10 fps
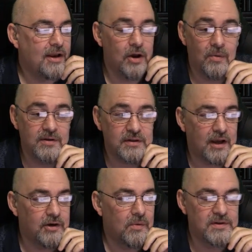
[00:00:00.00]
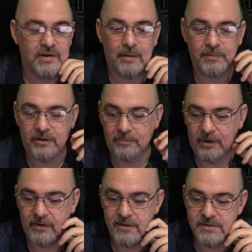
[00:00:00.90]
know what I know what's happened,
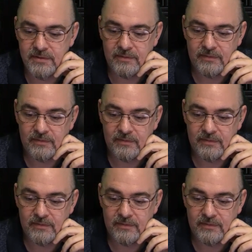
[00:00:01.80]
Marcus.